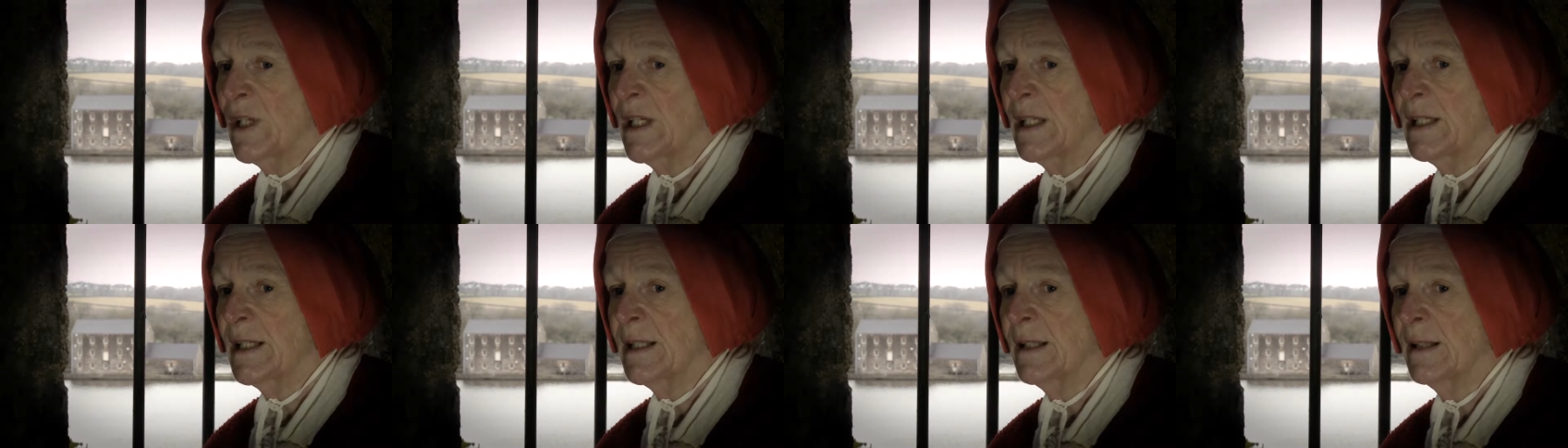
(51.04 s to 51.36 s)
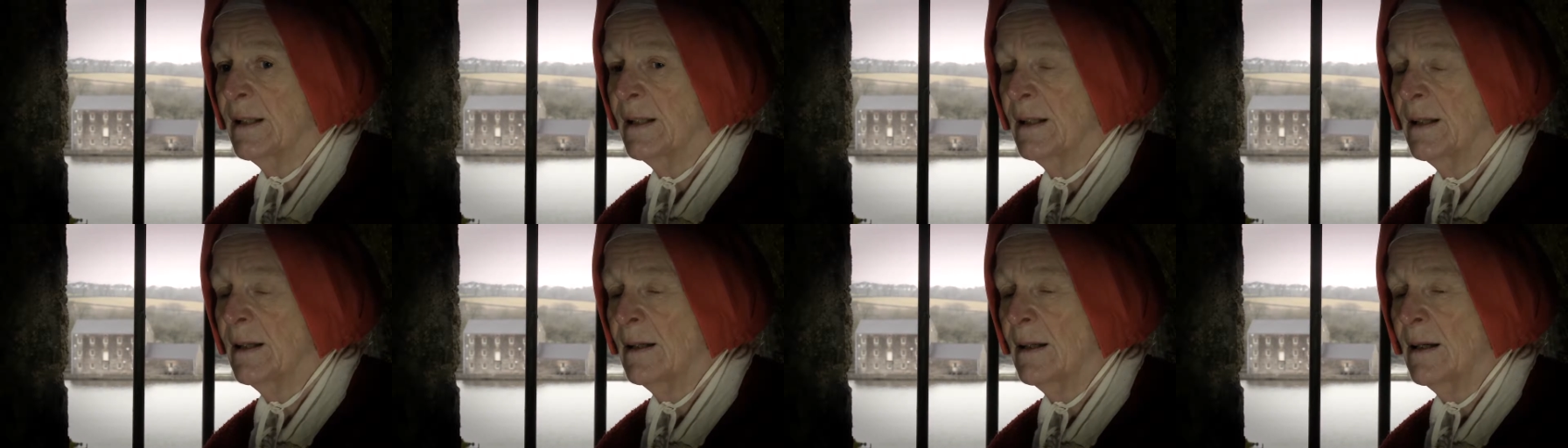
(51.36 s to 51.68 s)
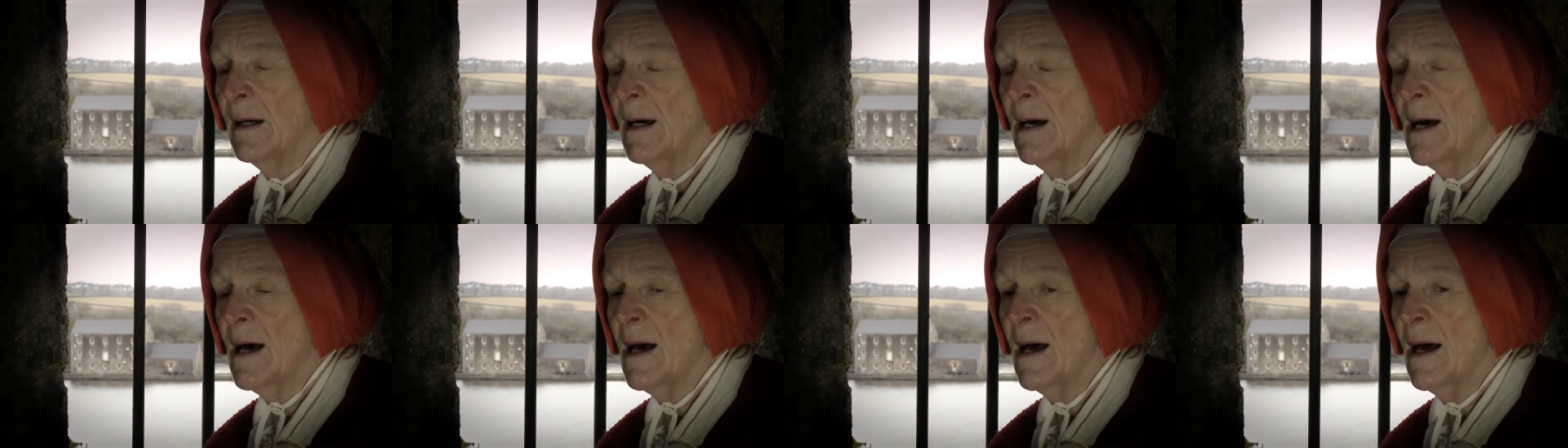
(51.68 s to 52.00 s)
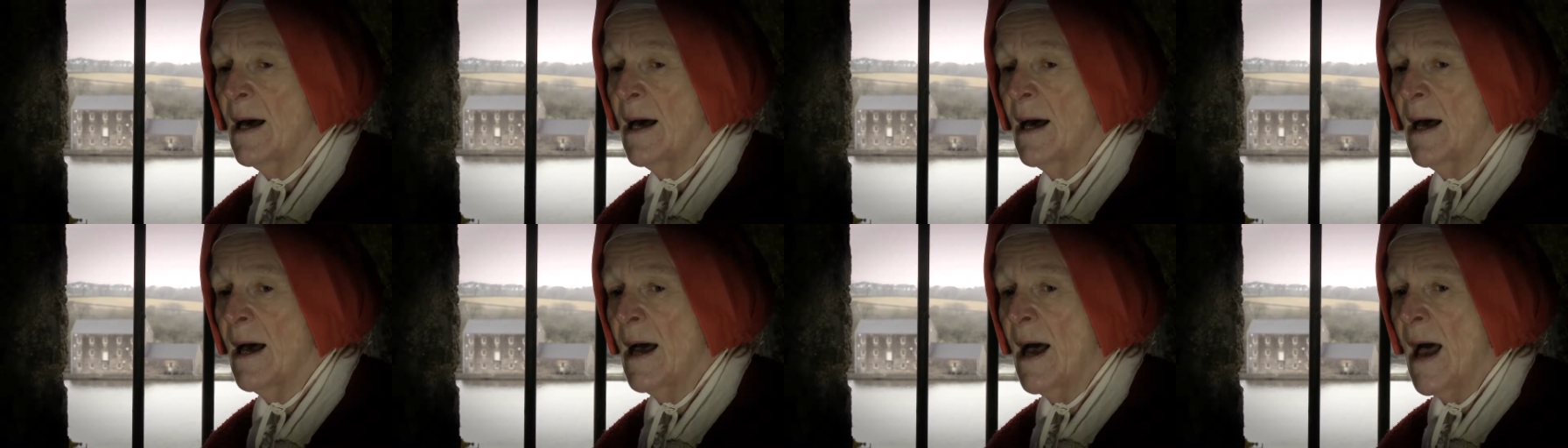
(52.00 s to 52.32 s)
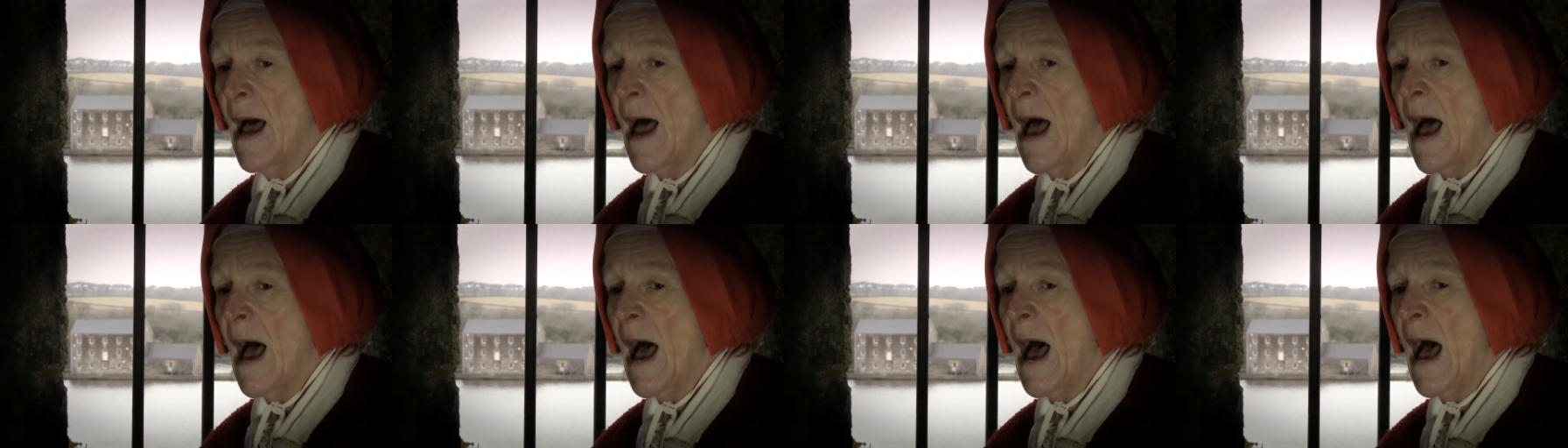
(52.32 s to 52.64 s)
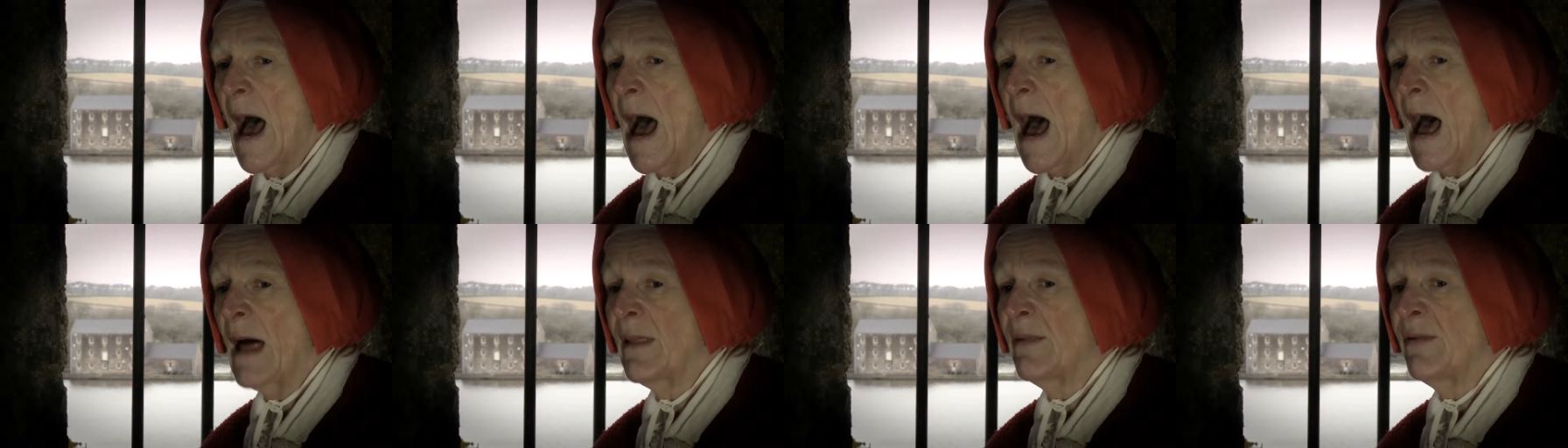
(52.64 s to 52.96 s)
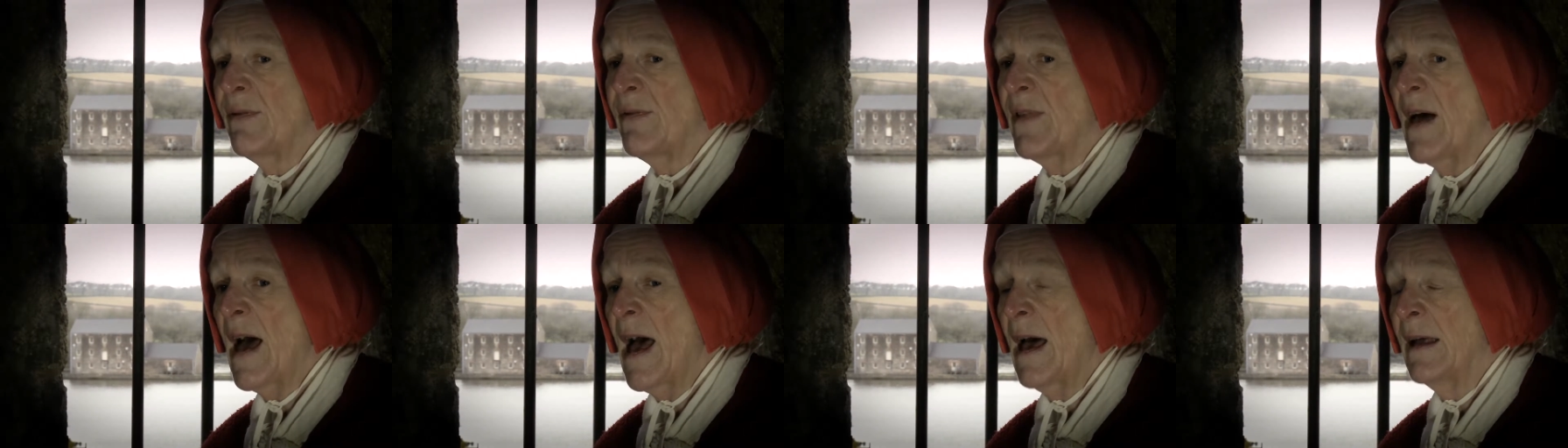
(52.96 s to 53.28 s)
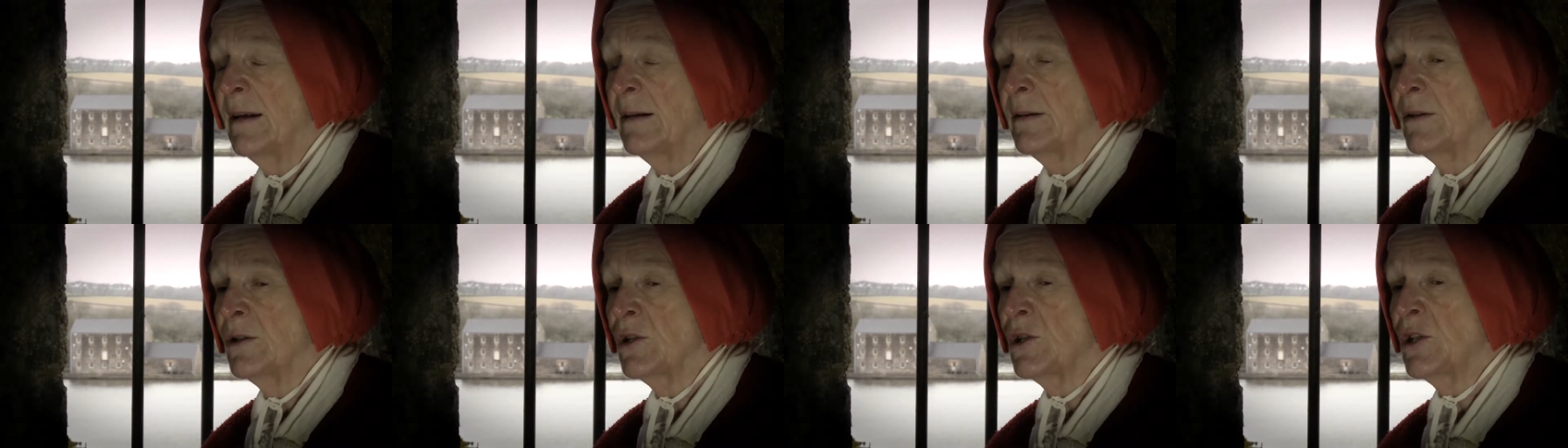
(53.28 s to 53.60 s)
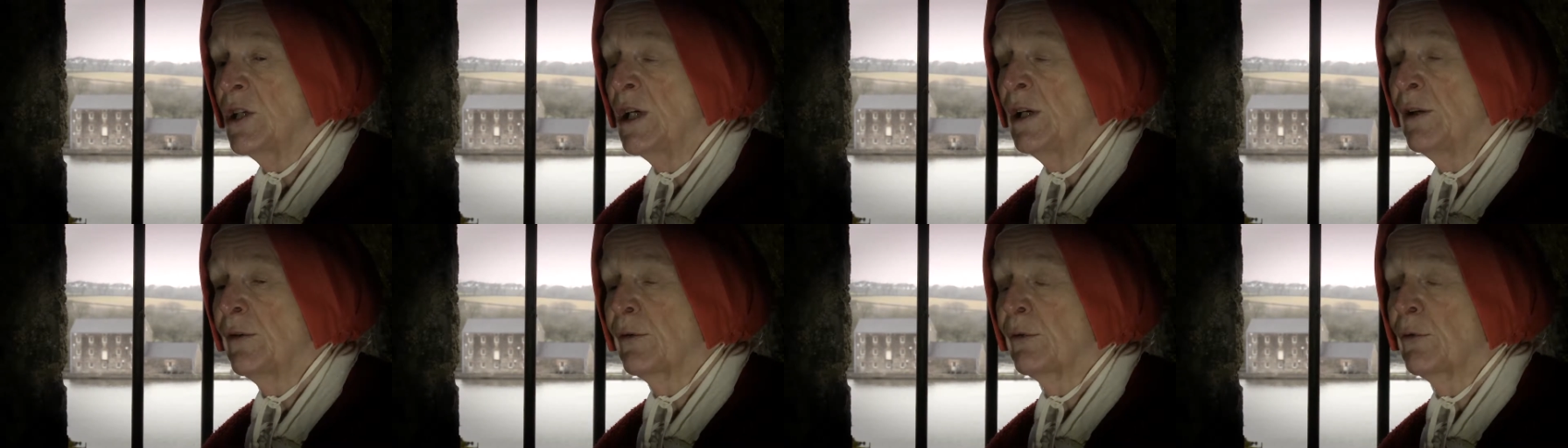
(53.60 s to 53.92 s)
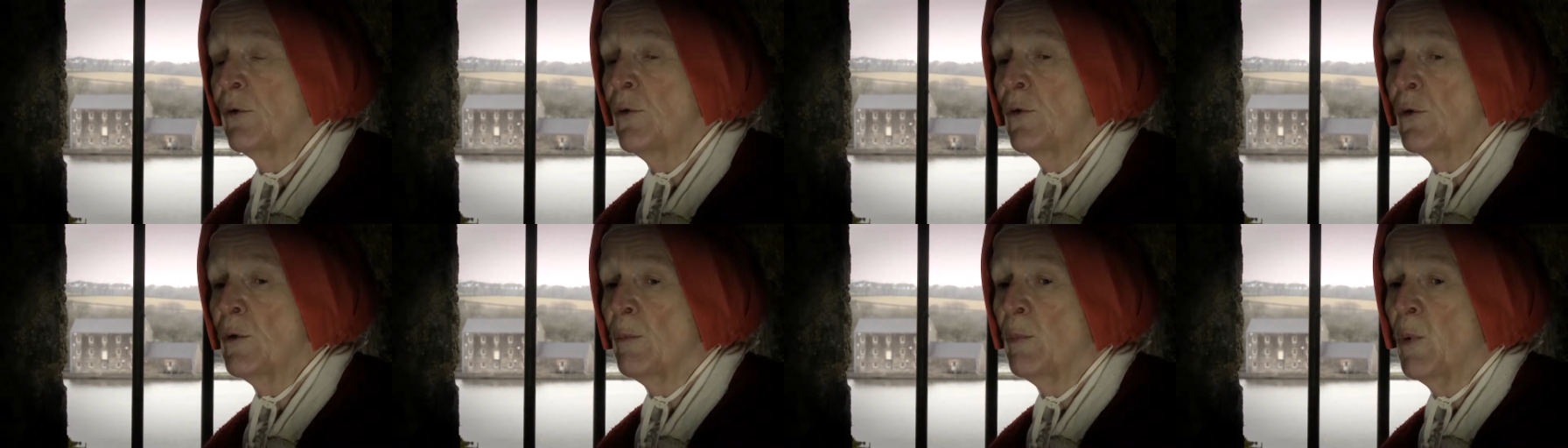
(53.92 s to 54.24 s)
it. And then she threw the